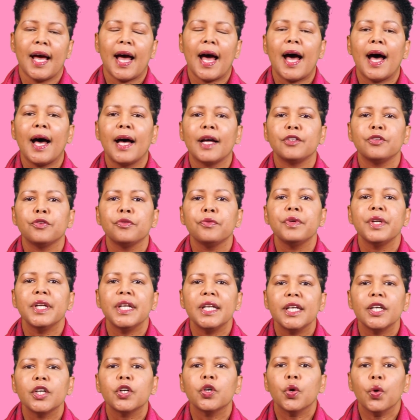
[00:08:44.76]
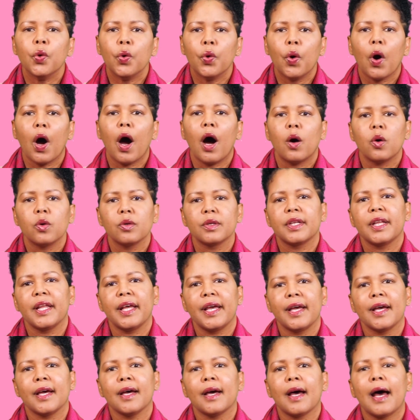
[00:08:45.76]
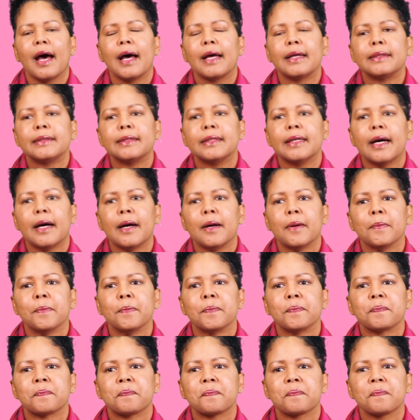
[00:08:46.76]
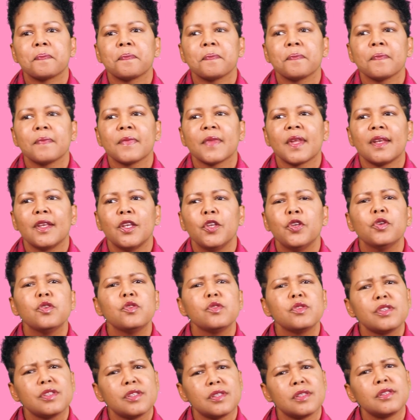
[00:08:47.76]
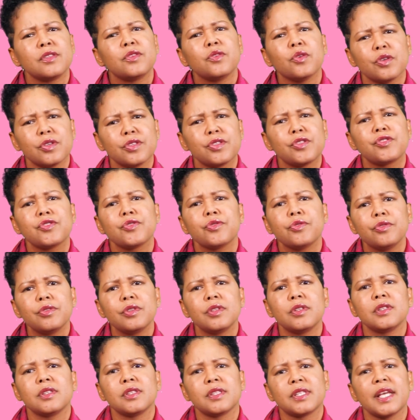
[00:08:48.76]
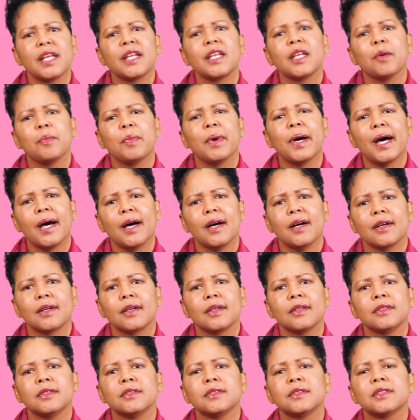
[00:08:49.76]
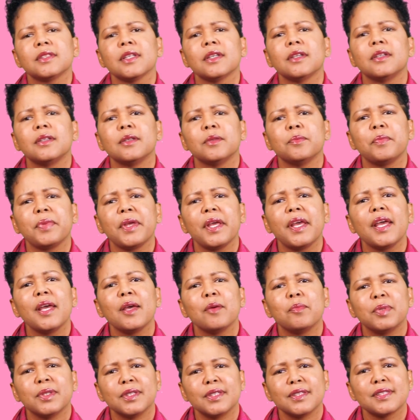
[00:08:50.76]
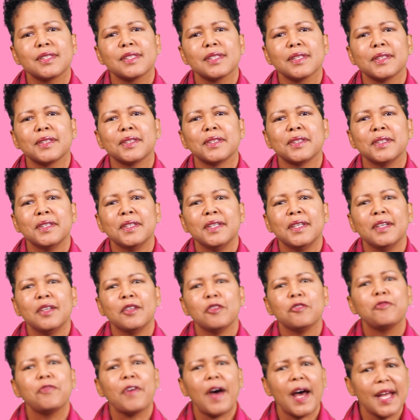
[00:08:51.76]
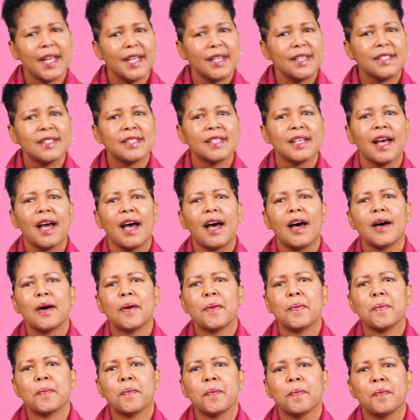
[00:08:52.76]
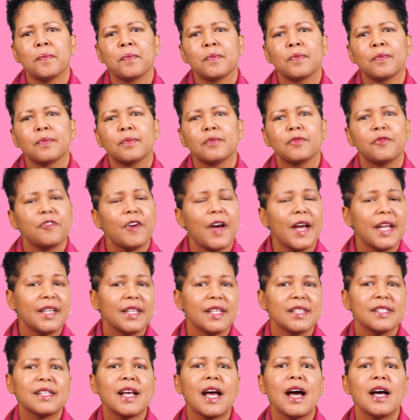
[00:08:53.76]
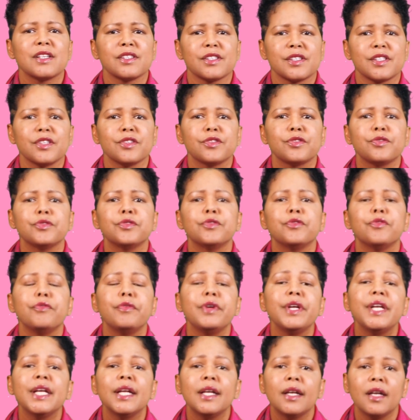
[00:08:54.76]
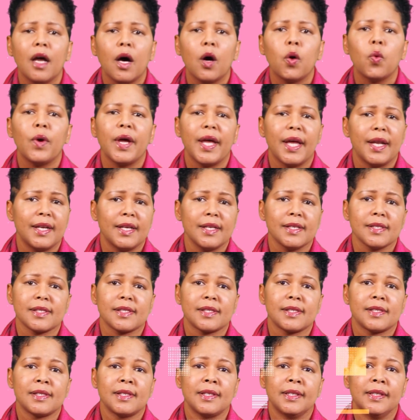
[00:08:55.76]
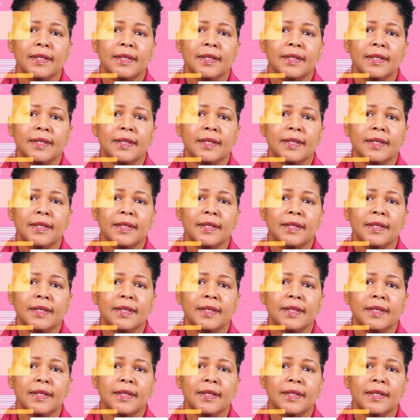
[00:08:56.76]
and really go out there and use those tools in your bag to be able to fight this cancer through real awareness.